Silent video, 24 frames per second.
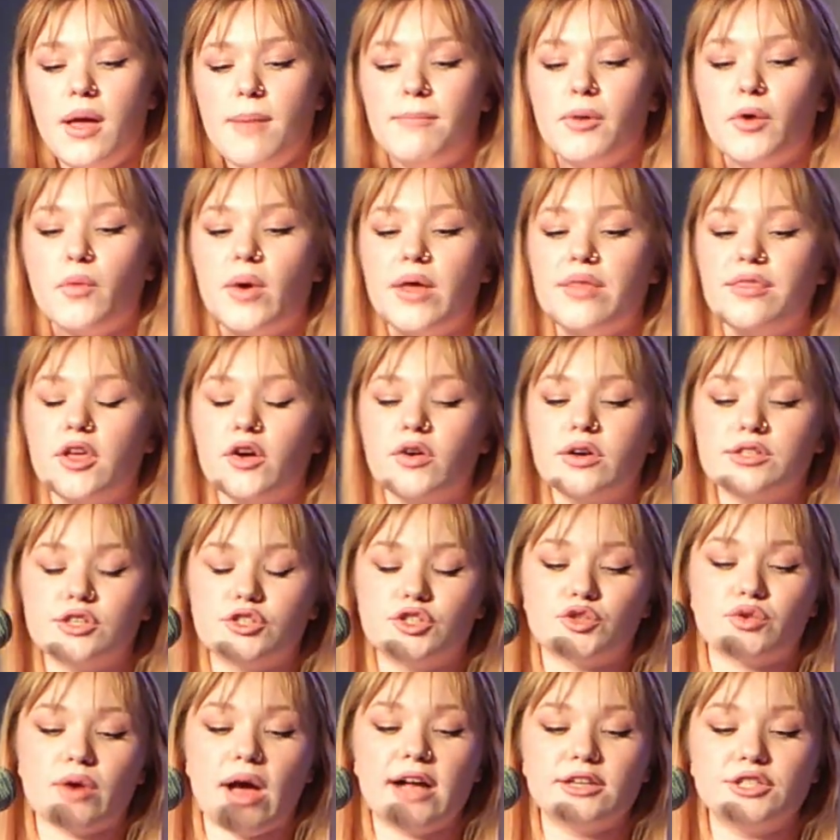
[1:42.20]
But when there is a
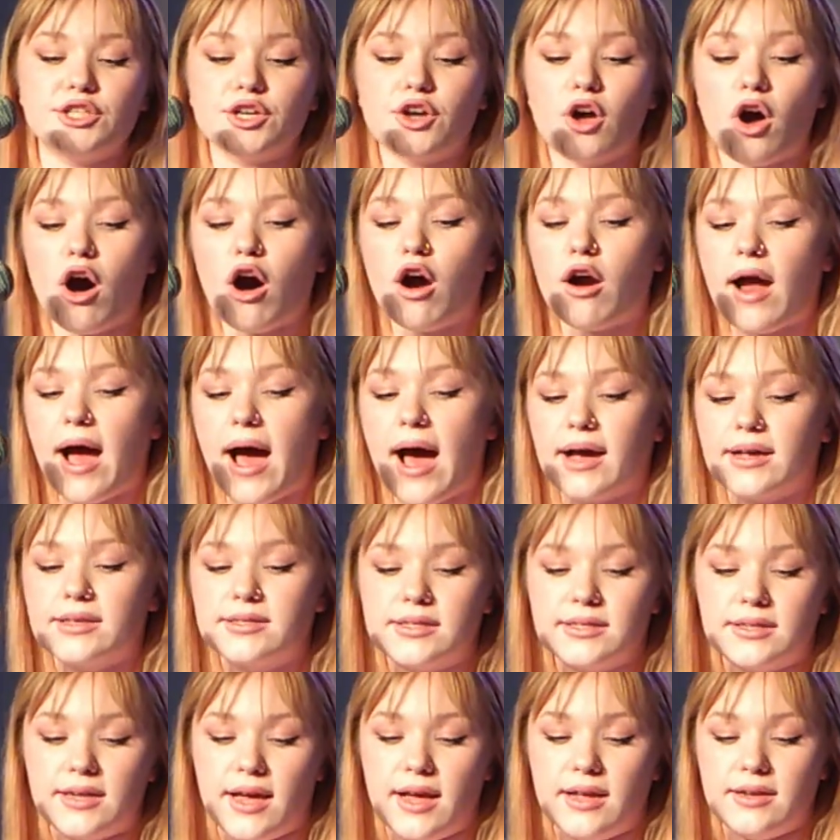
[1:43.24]
tragic car
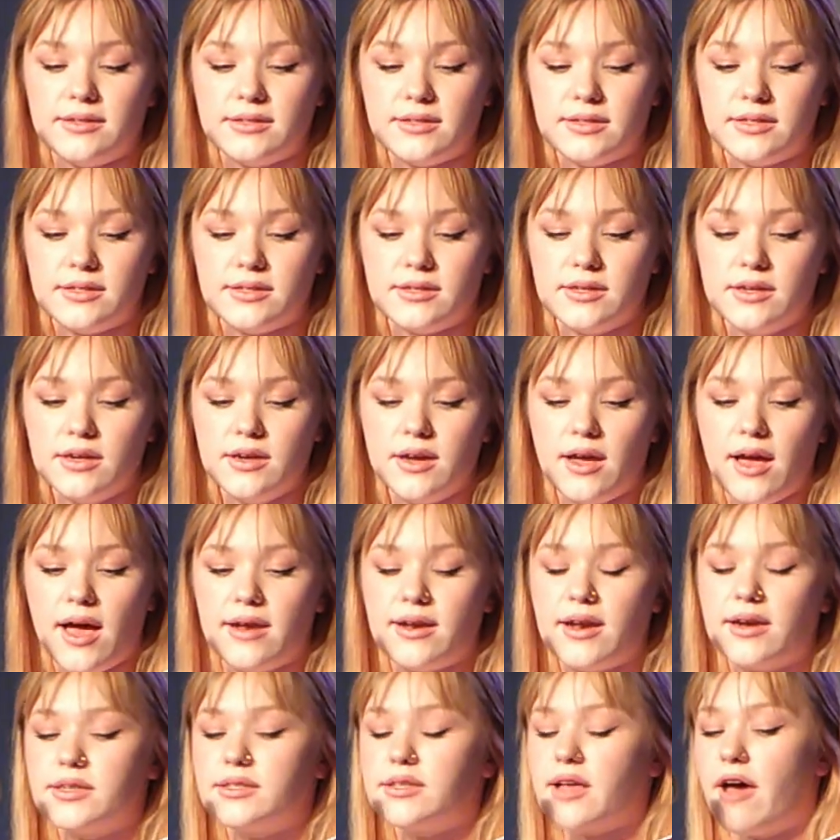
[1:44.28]
accident,
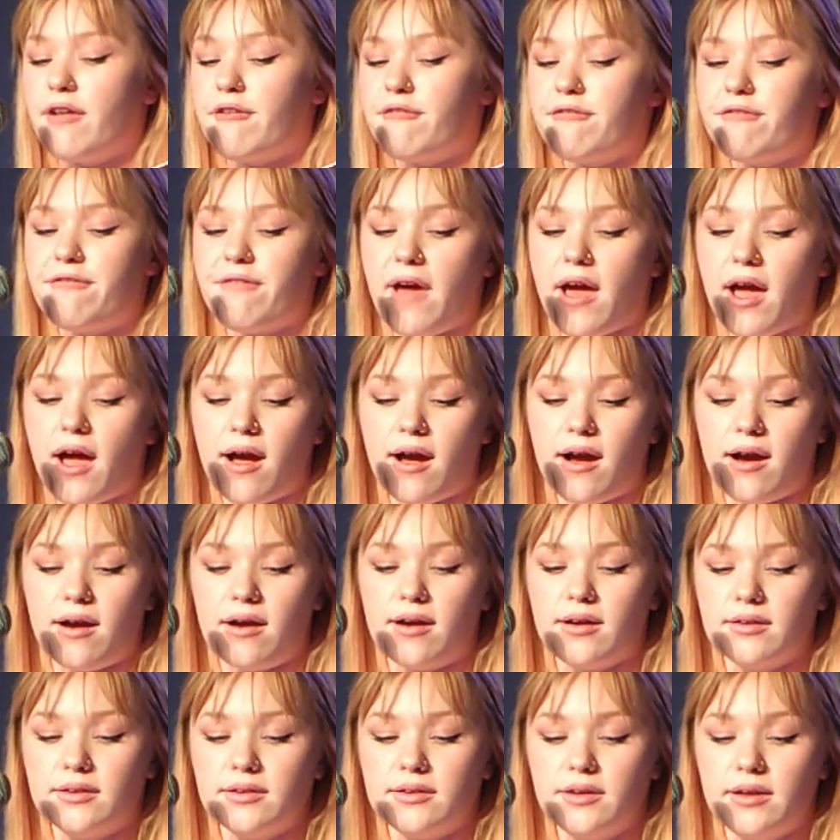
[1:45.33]
and it is
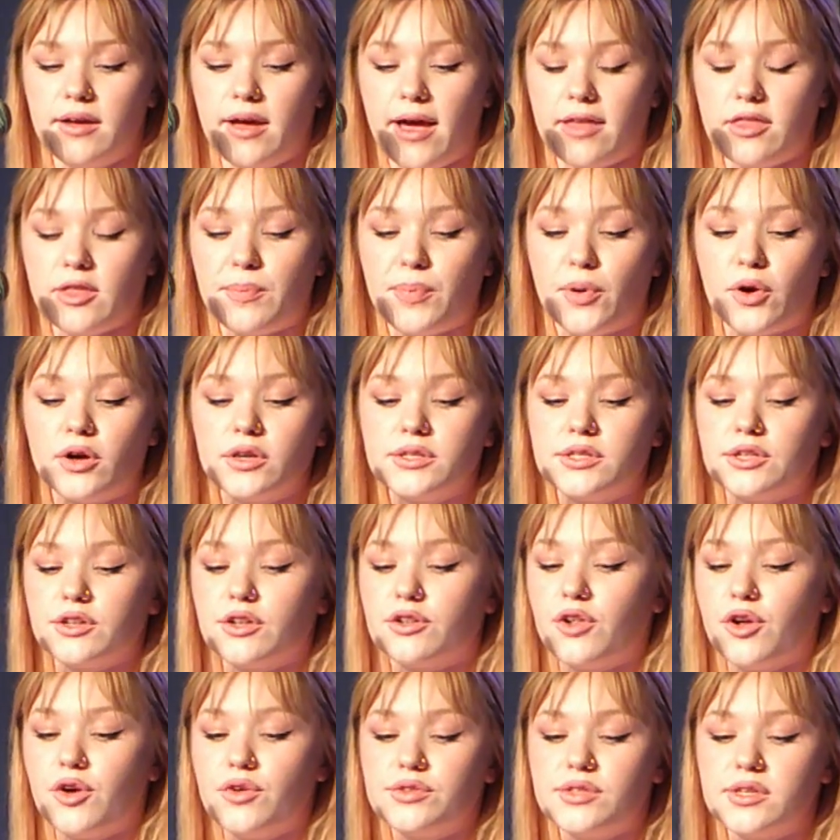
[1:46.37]
unfair, and the person
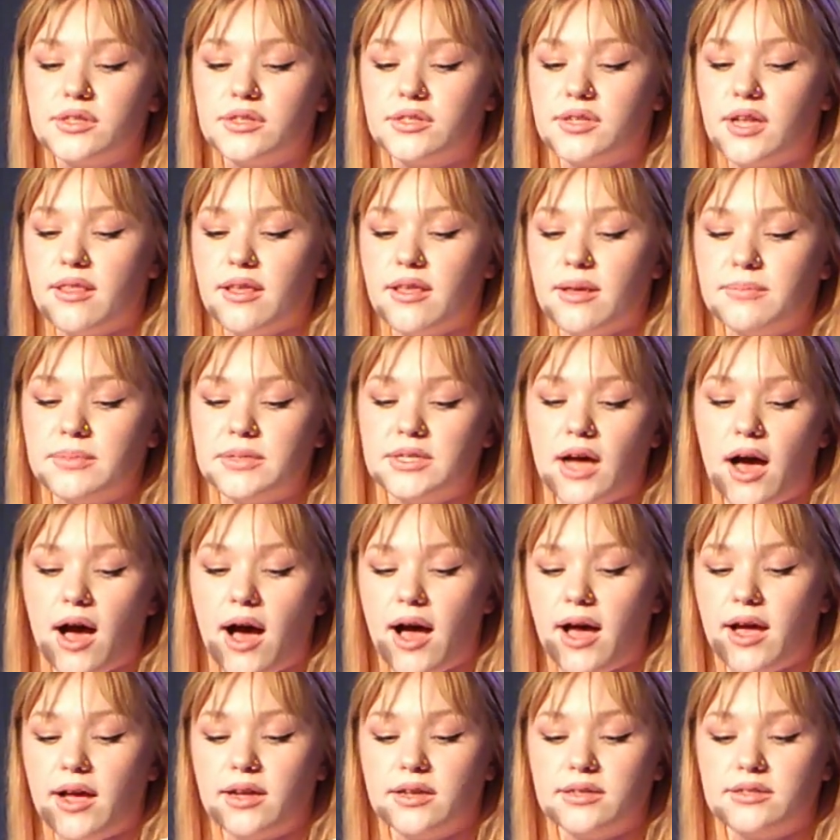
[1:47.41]
closest to them
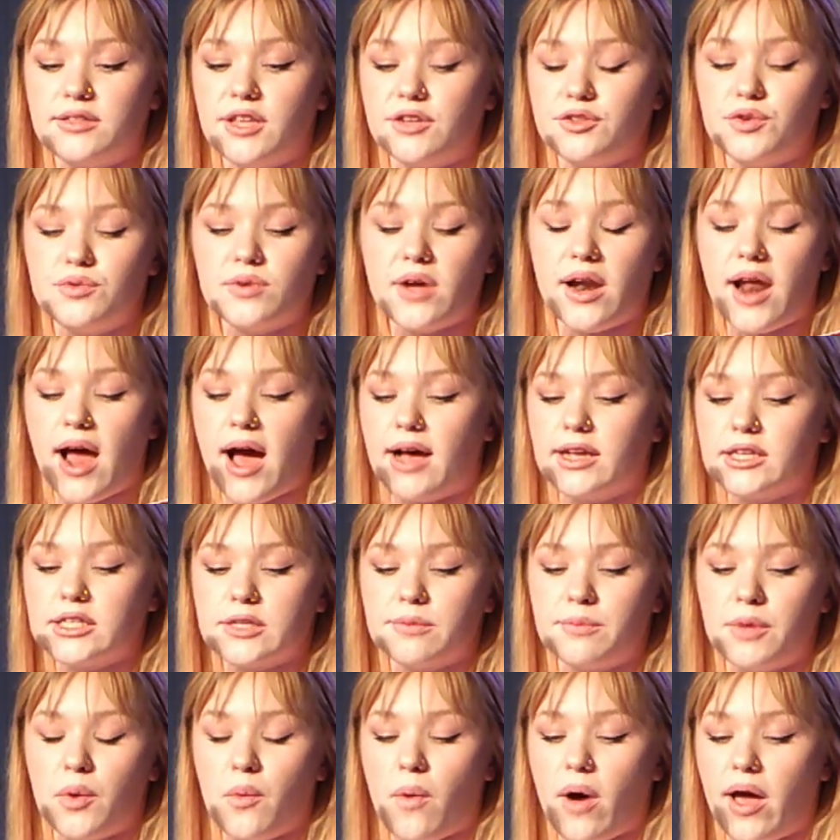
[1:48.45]
dies, they do not ask
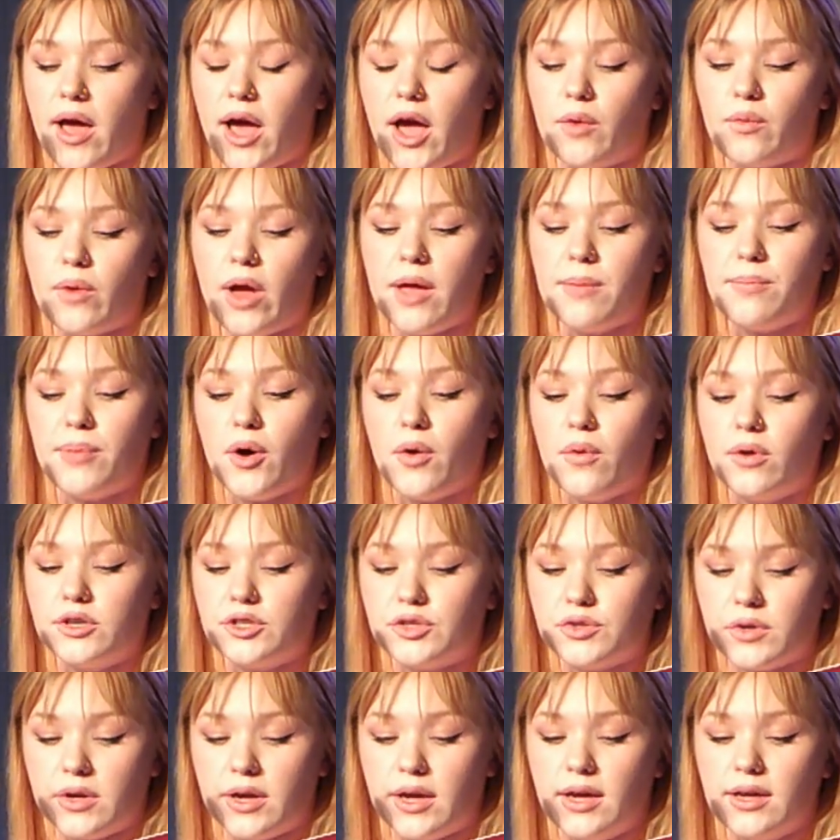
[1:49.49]
me why I write
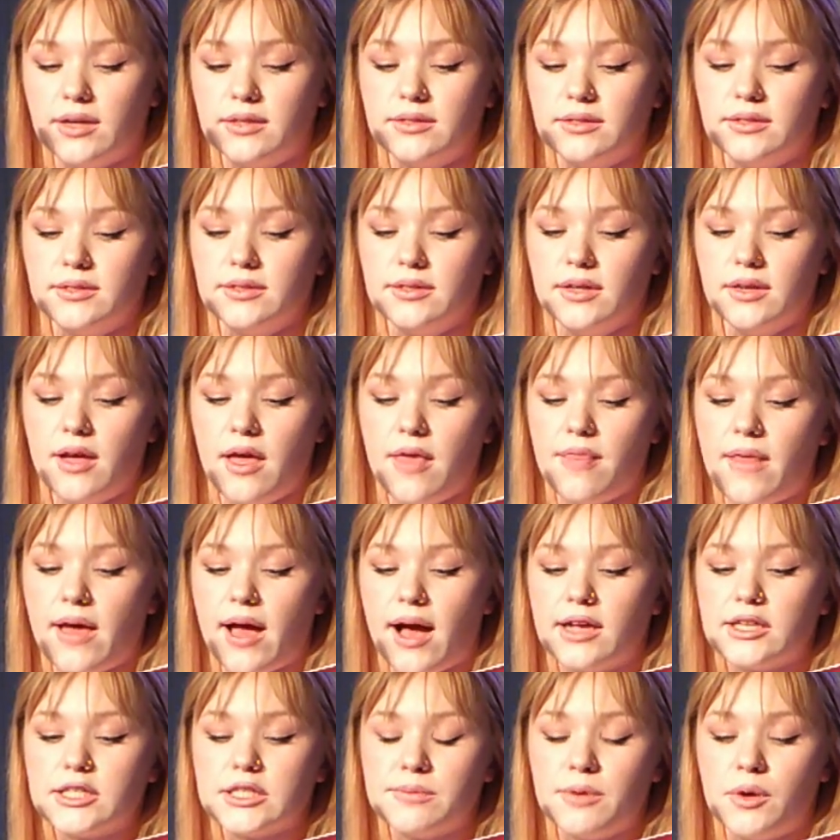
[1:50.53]
poetry. They
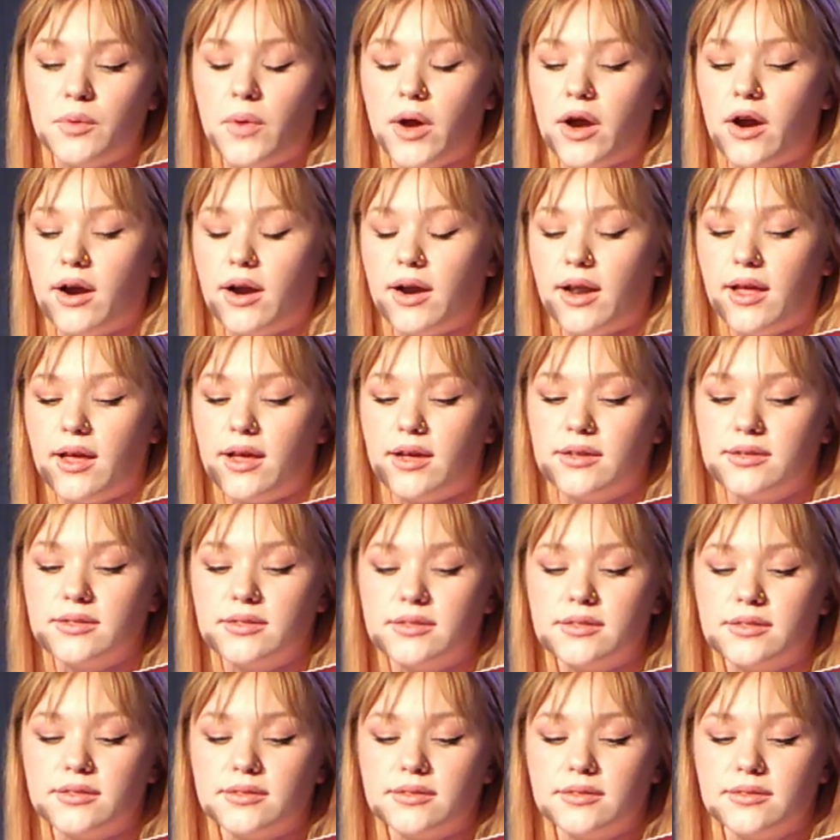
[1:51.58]
ask me where it
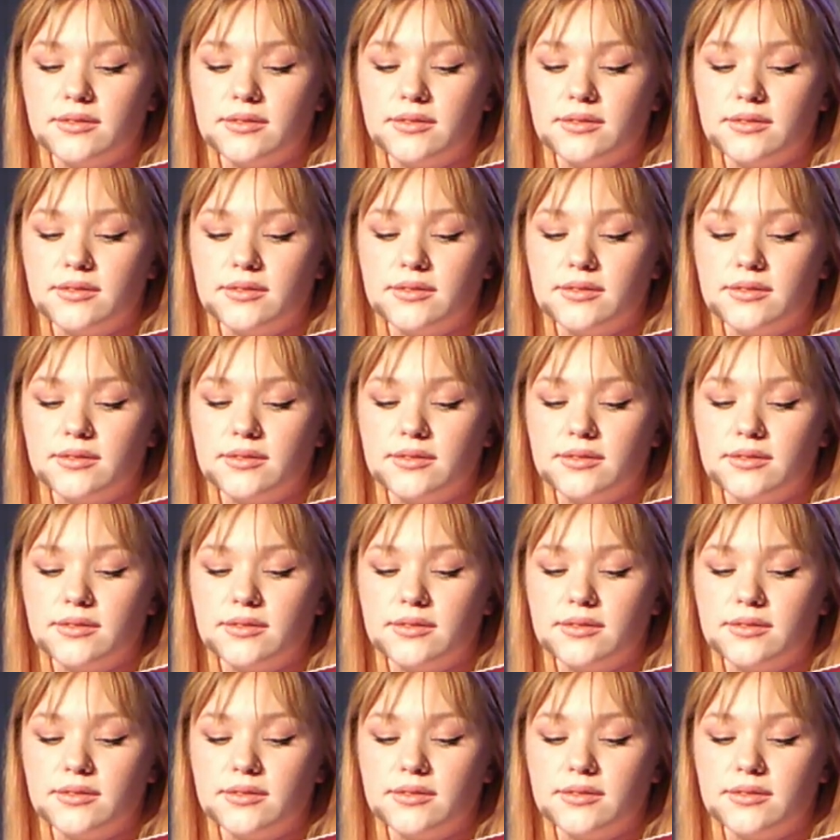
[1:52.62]
is.